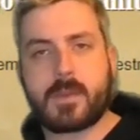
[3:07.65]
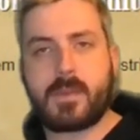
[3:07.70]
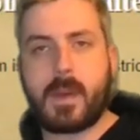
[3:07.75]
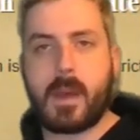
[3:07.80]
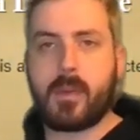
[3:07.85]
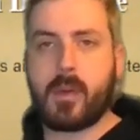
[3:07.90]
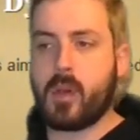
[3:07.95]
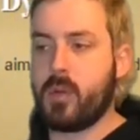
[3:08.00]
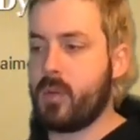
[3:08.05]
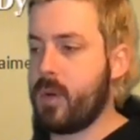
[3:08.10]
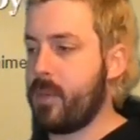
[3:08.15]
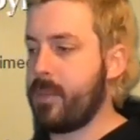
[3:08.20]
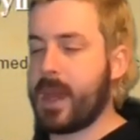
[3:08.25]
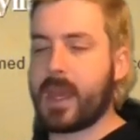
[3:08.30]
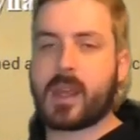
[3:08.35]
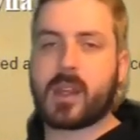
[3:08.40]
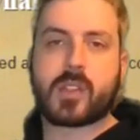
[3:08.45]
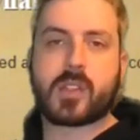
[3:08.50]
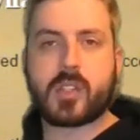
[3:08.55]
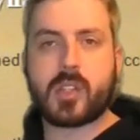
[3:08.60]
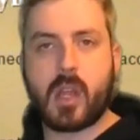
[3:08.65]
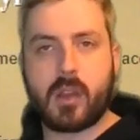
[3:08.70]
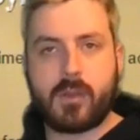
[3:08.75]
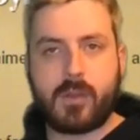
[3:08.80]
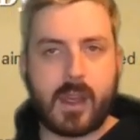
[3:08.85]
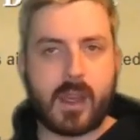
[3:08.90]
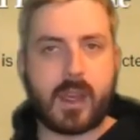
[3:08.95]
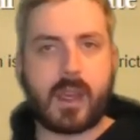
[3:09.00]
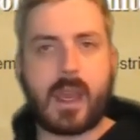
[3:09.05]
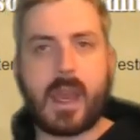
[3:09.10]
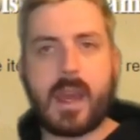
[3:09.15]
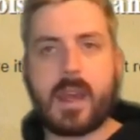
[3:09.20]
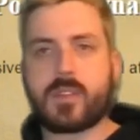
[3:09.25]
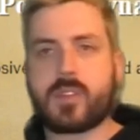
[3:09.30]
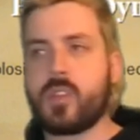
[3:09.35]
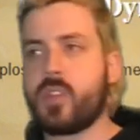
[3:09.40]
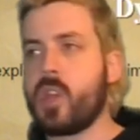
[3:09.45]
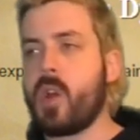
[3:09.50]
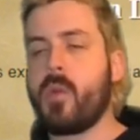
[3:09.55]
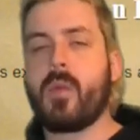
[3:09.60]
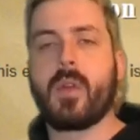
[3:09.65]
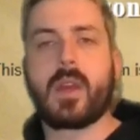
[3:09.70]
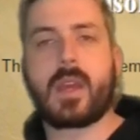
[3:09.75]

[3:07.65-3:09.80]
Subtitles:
people who are making snowflake accounts who don't want